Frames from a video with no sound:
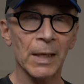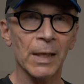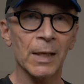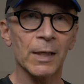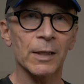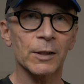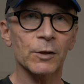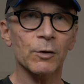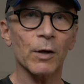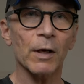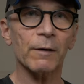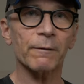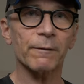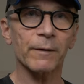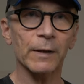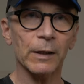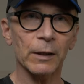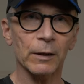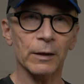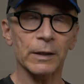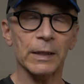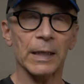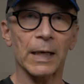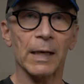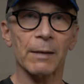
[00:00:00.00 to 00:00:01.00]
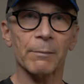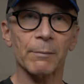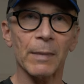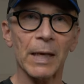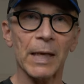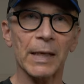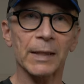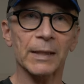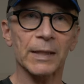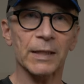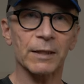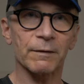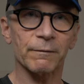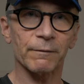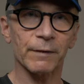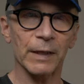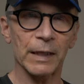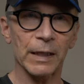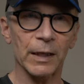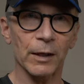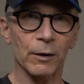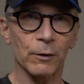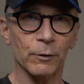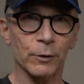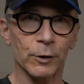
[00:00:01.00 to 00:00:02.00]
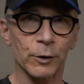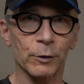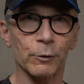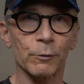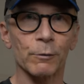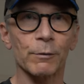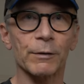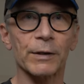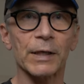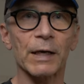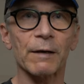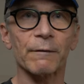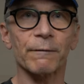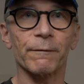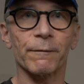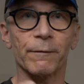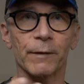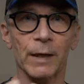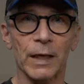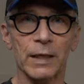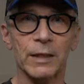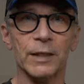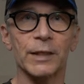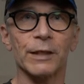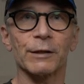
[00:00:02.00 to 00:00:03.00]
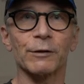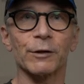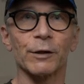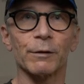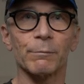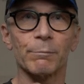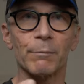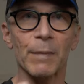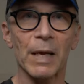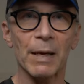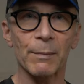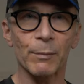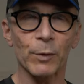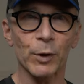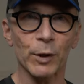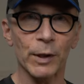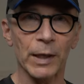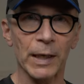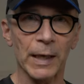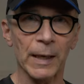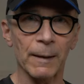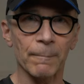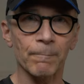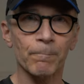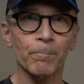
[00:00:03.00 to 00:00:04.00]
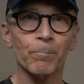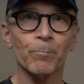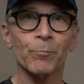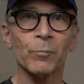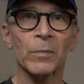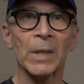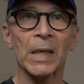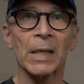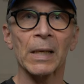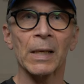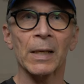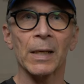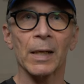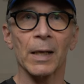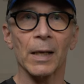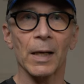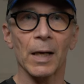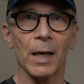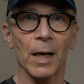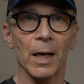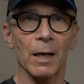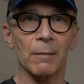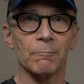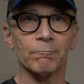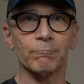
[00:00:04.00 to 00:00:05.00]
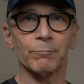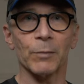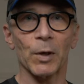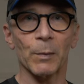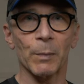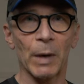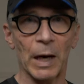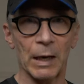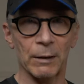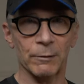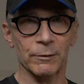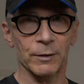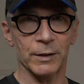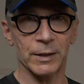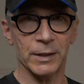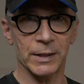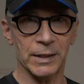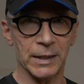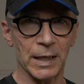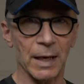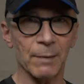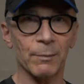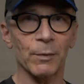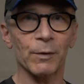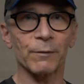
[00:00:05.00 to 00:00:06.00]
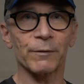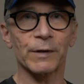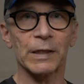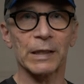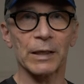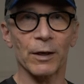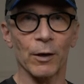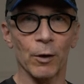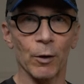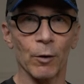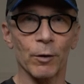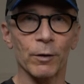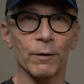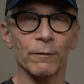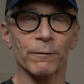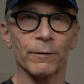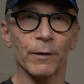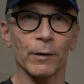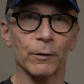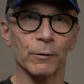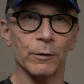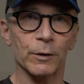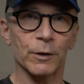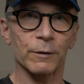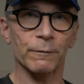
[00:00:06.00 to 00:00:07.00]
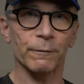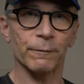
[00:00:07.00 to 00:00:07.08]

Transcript: So I figured I make this video to refresh your memory um, about some of the autofocus